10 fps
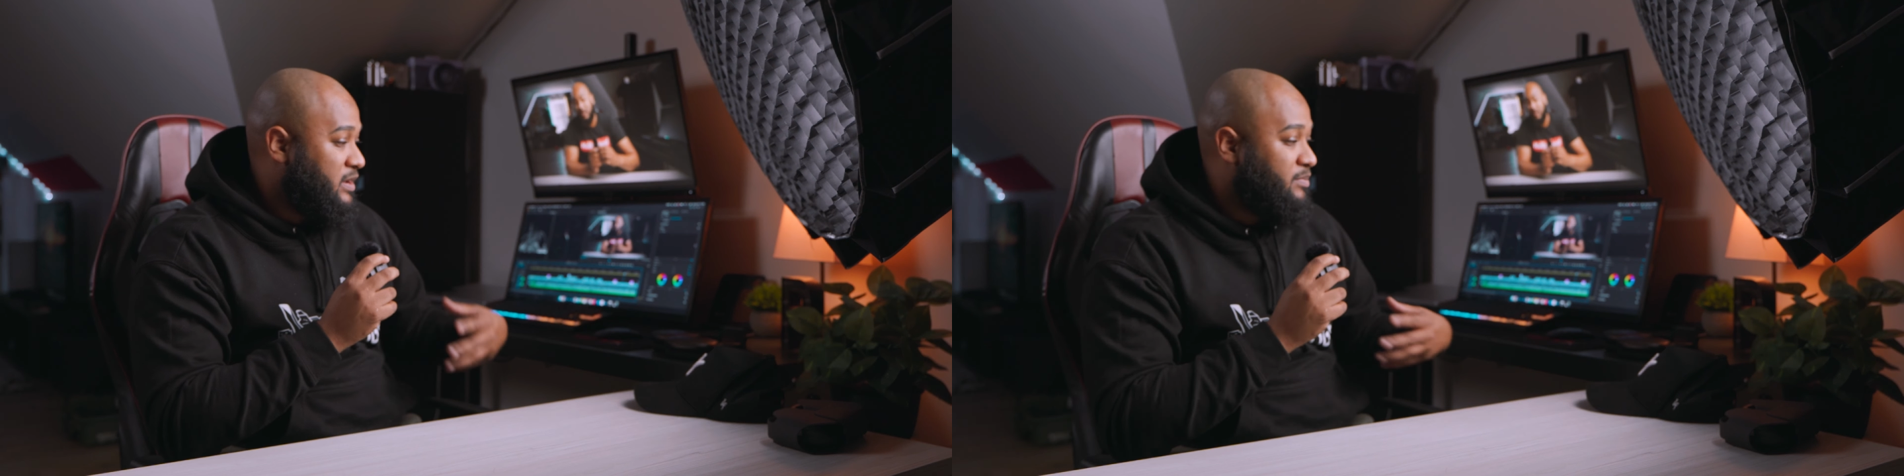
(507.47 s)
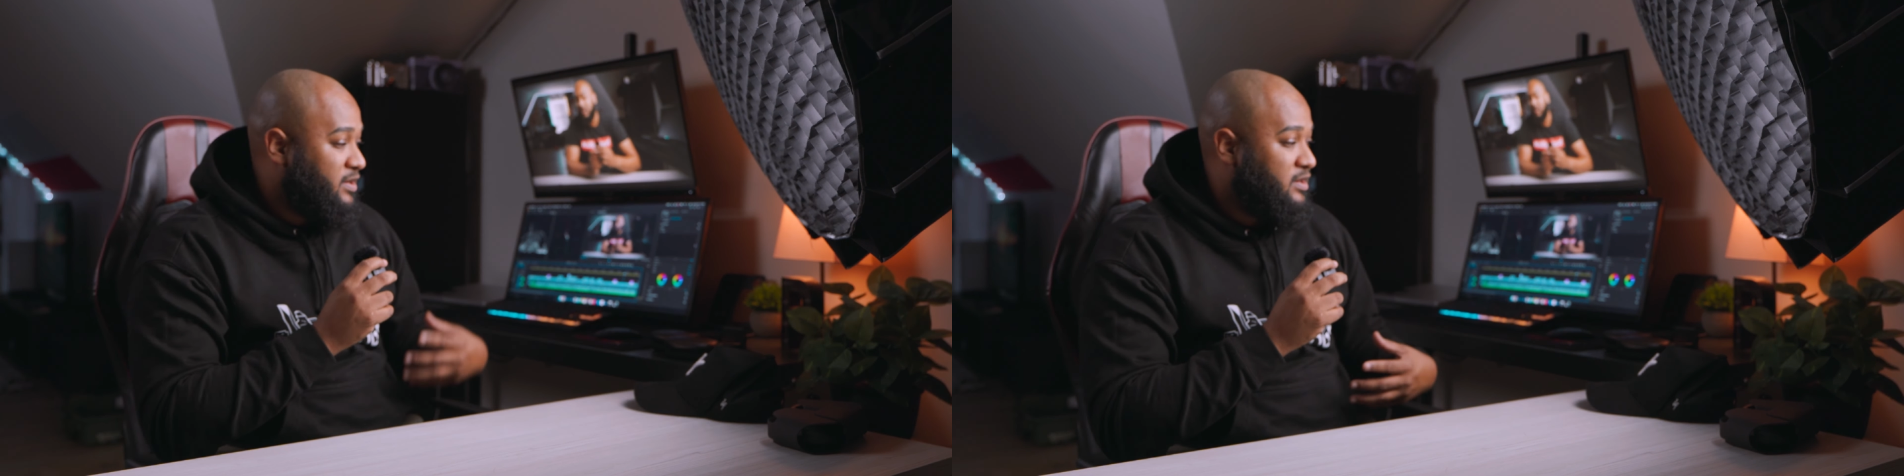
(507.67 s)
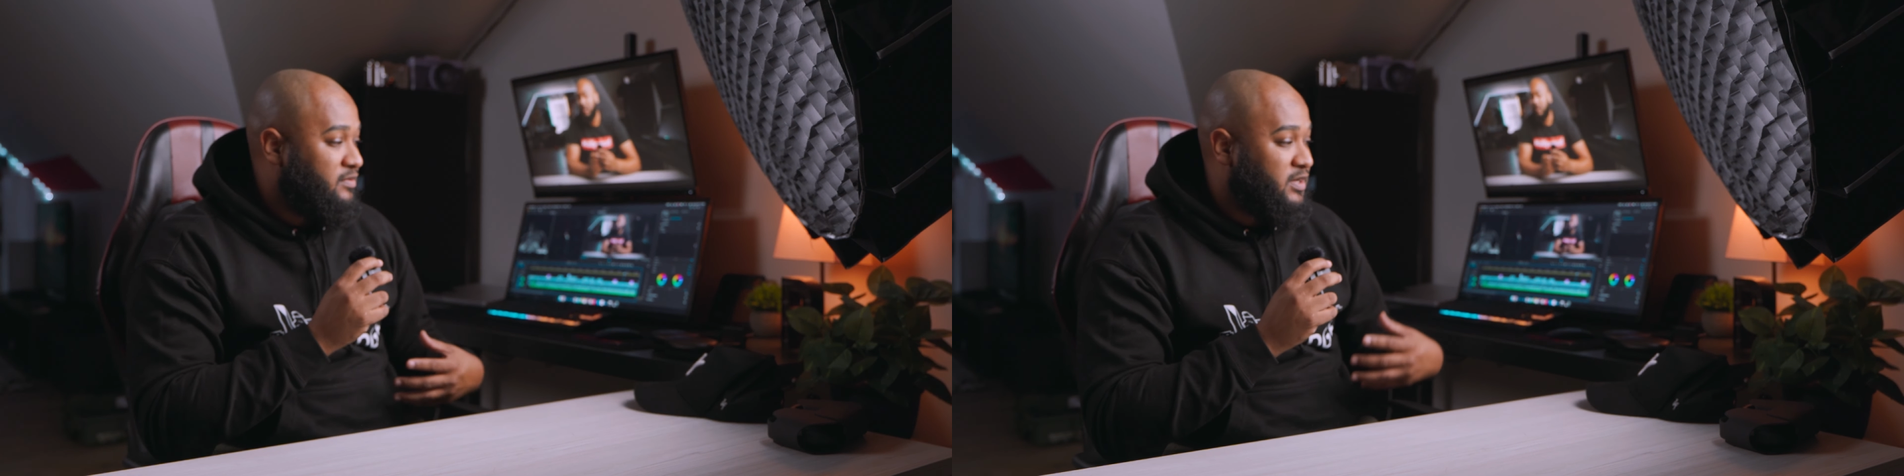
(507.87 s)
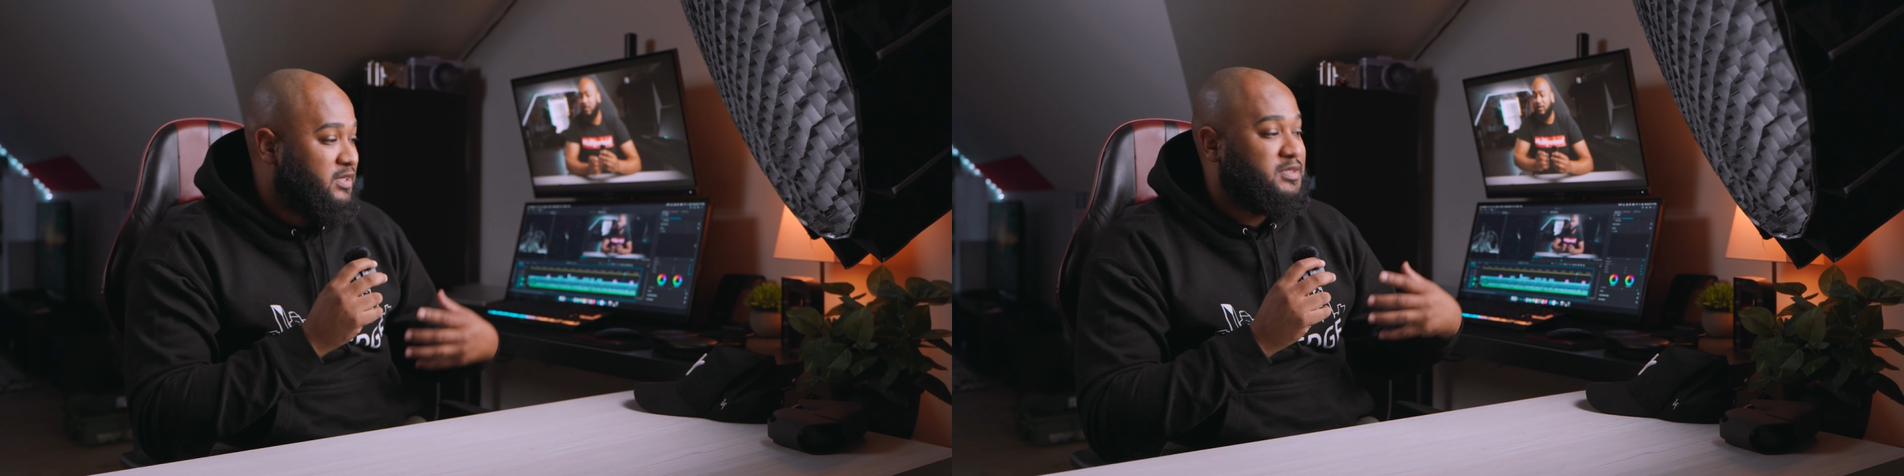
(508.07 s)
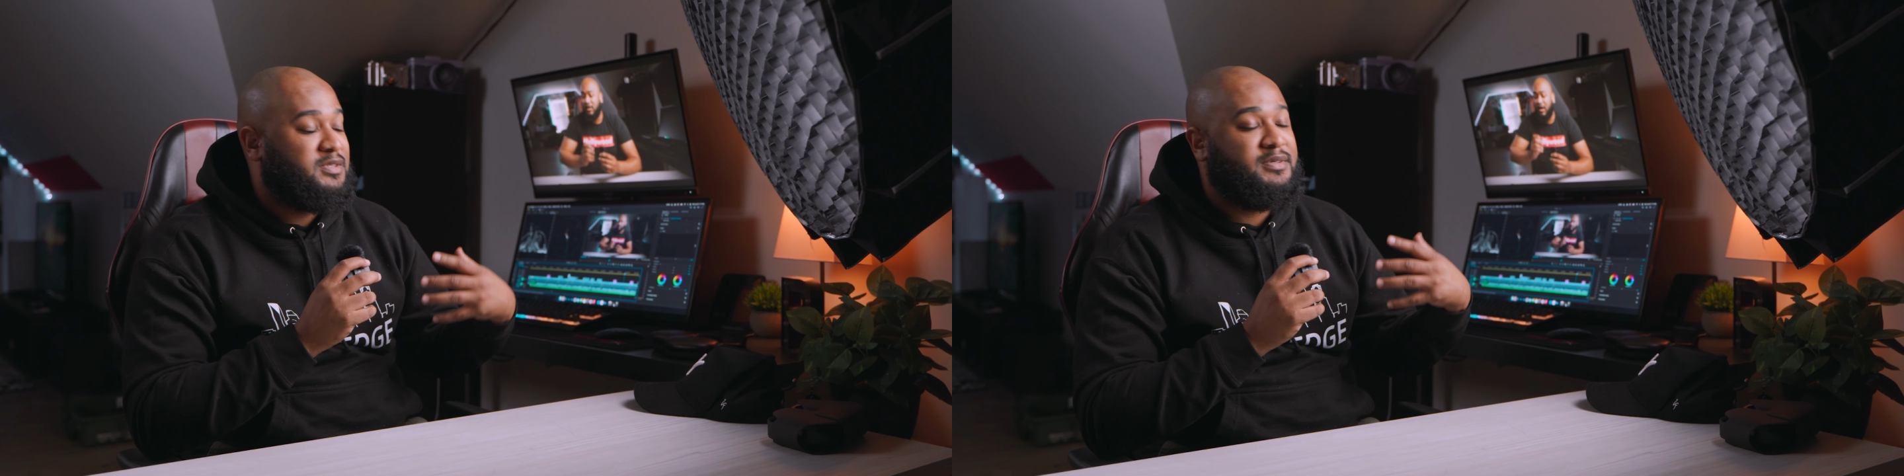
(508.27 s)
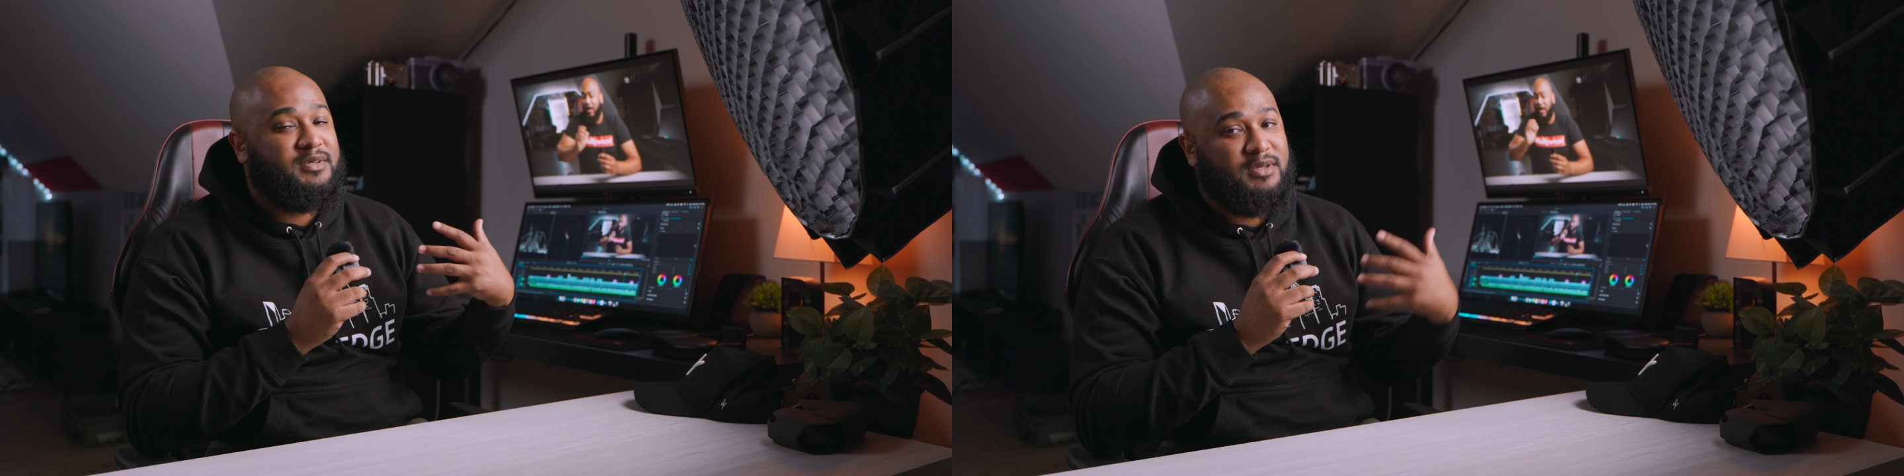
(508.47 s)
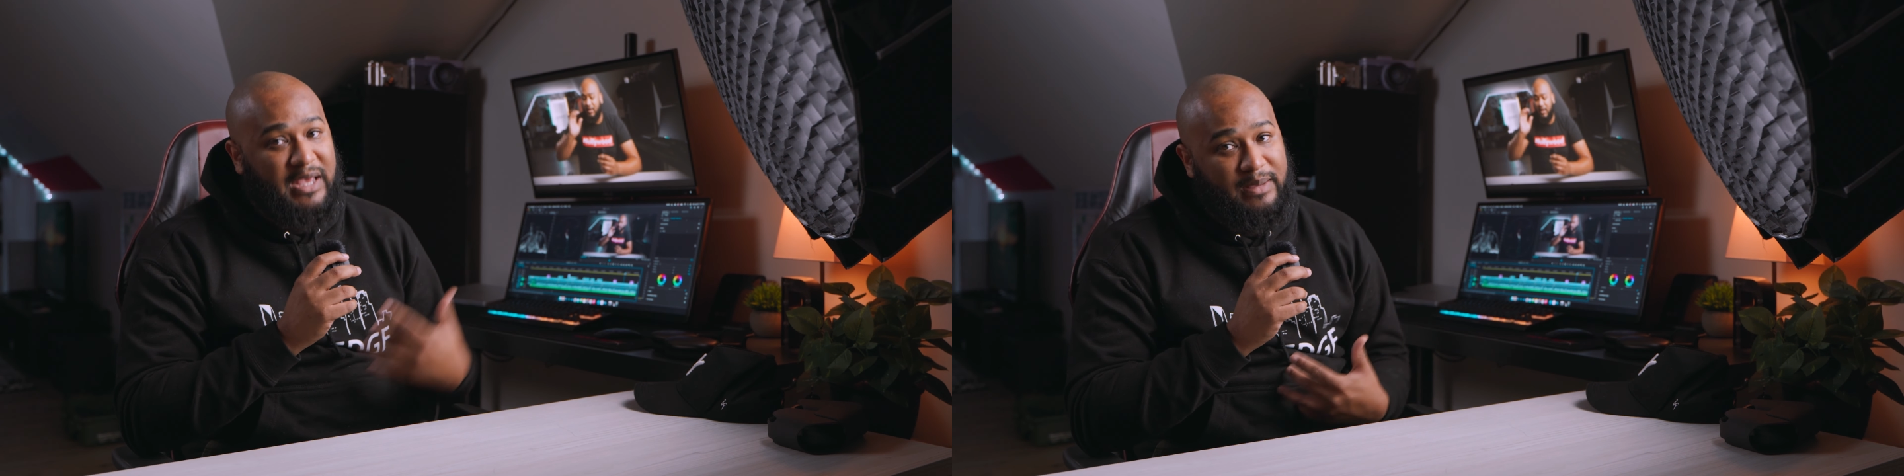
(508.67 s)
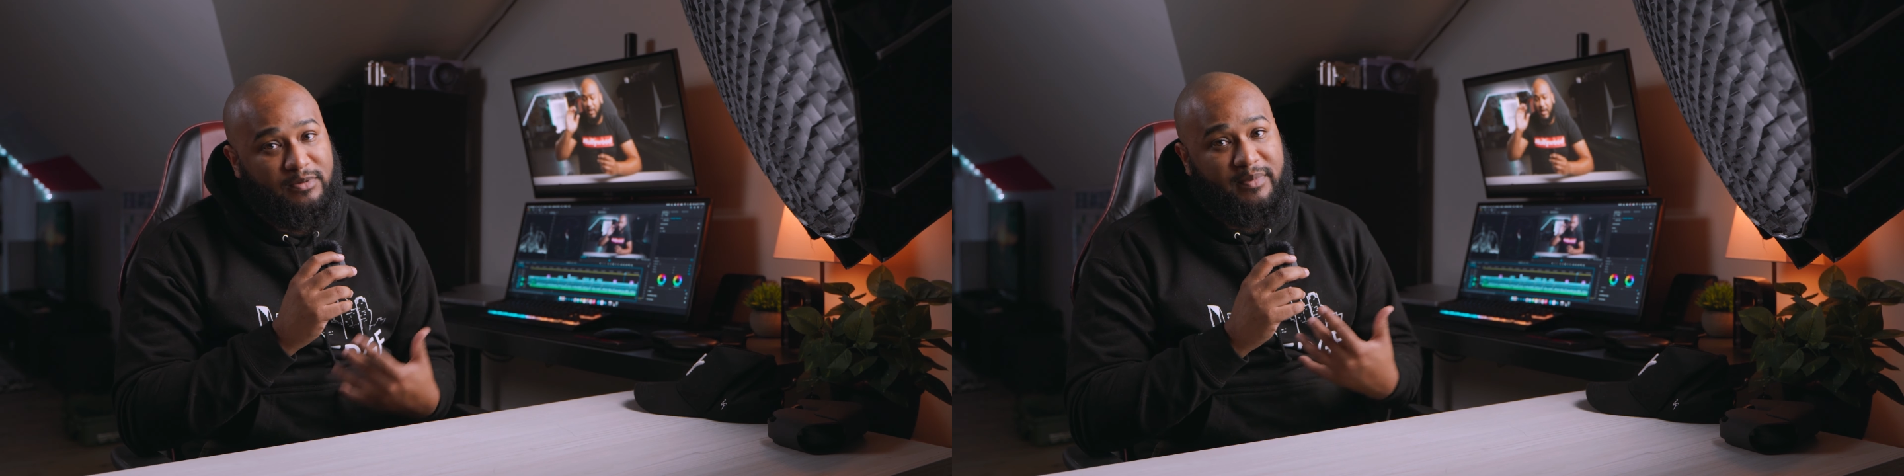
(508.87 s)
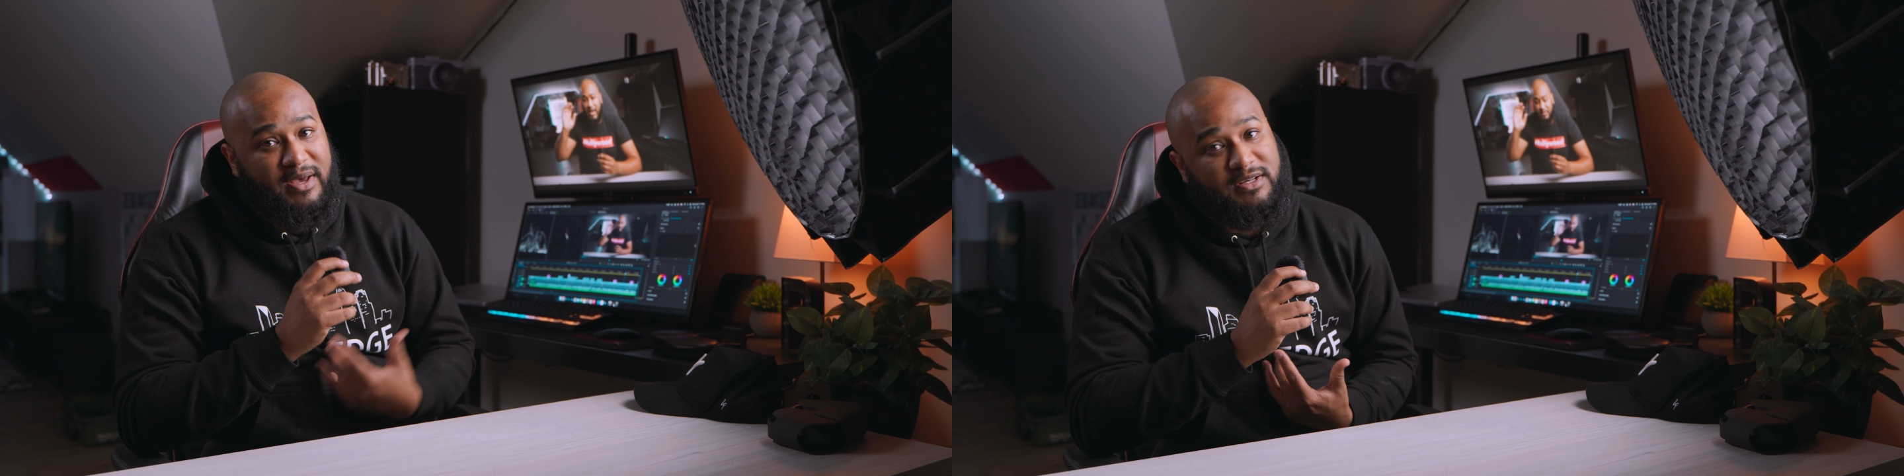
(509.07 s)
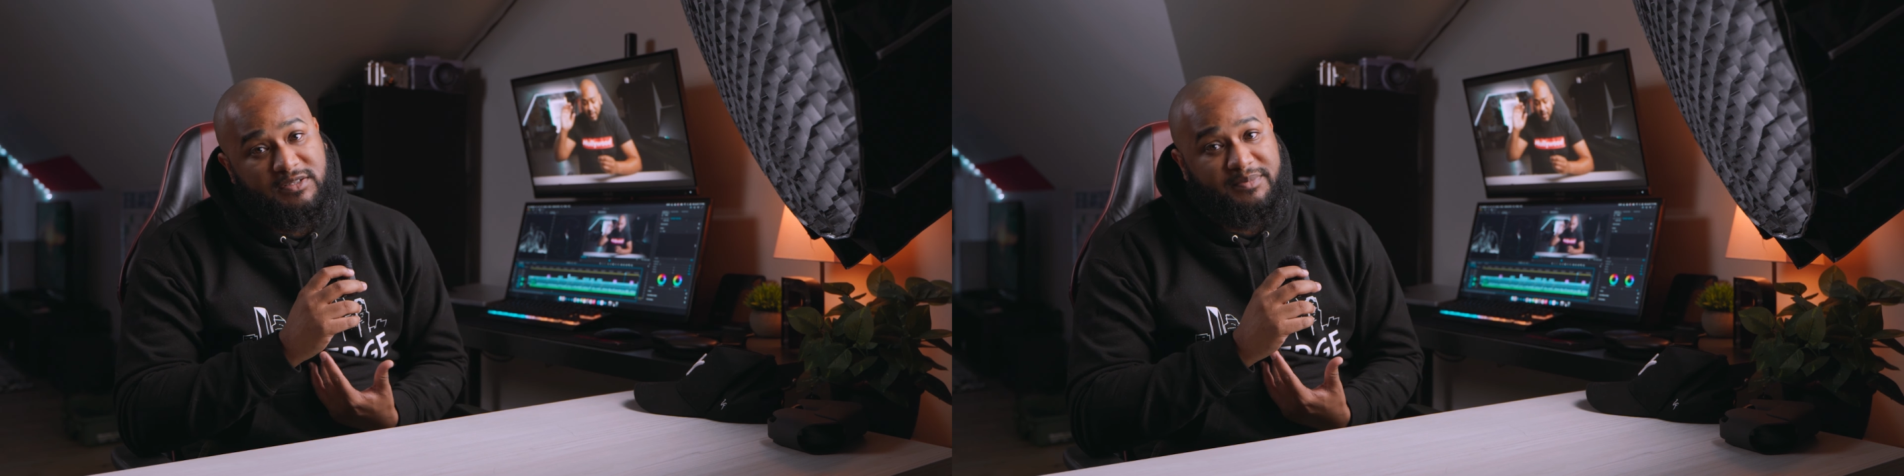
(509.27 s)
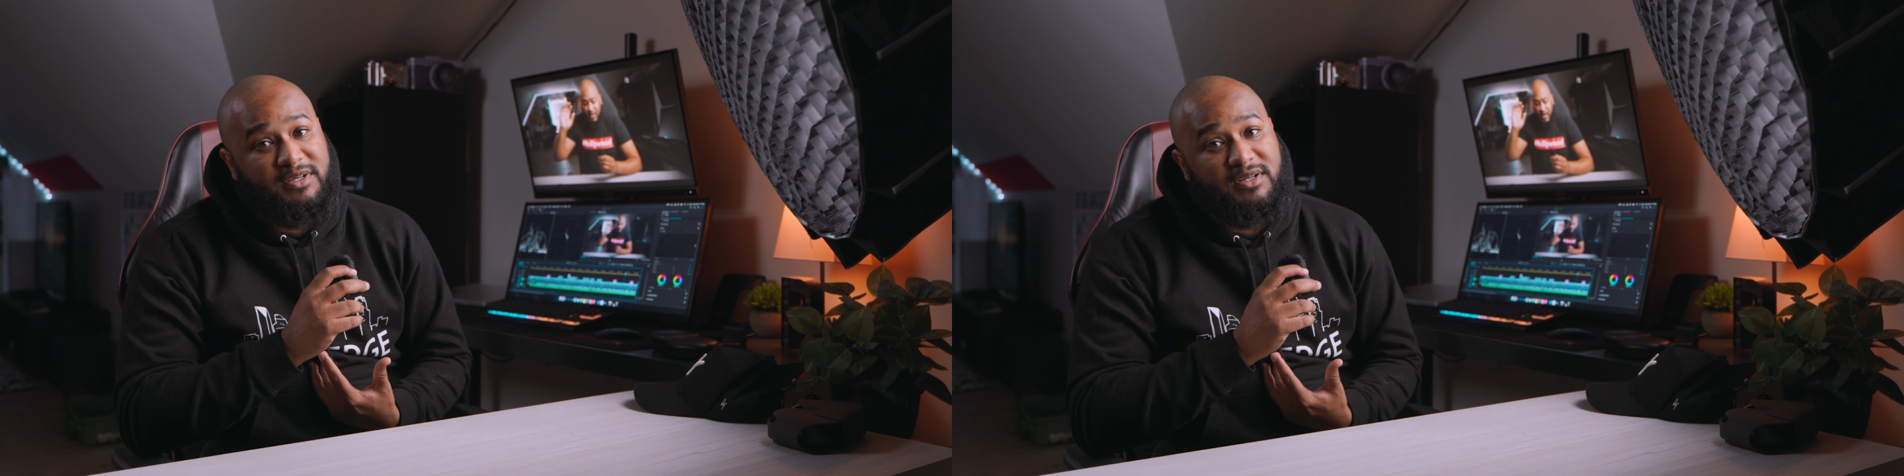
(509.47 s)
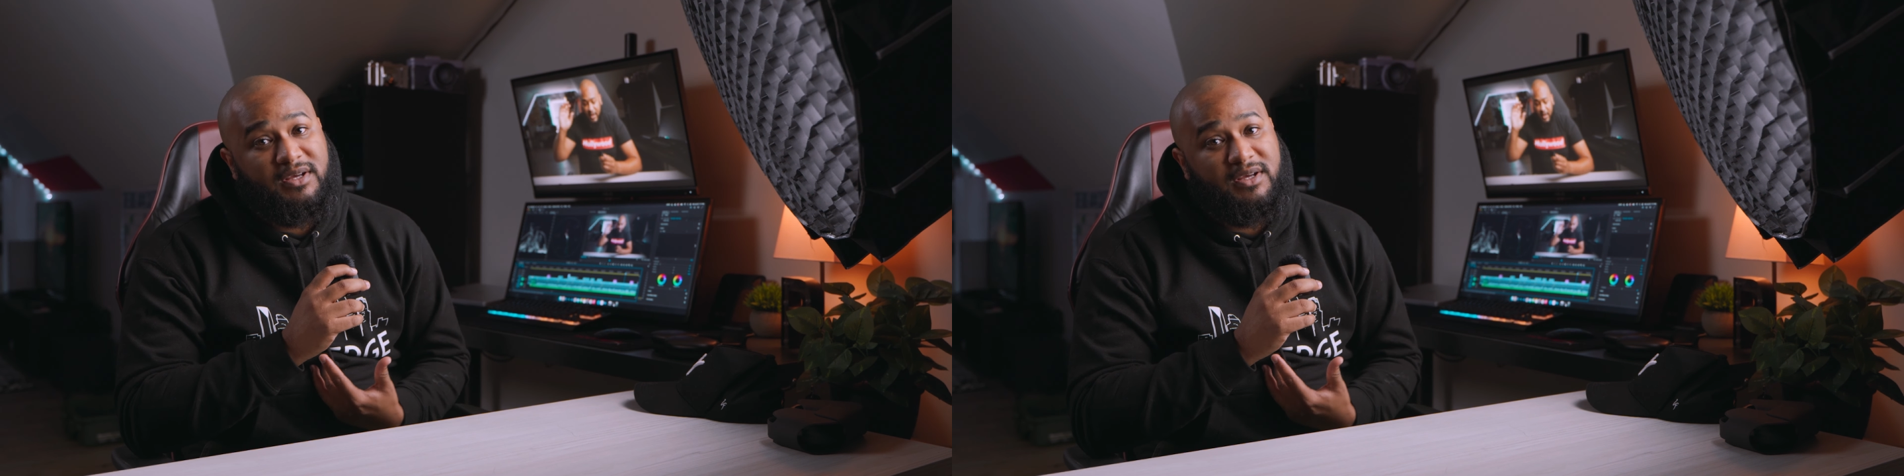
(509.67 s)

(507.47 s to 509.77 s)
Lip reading: pet peeve is cable management.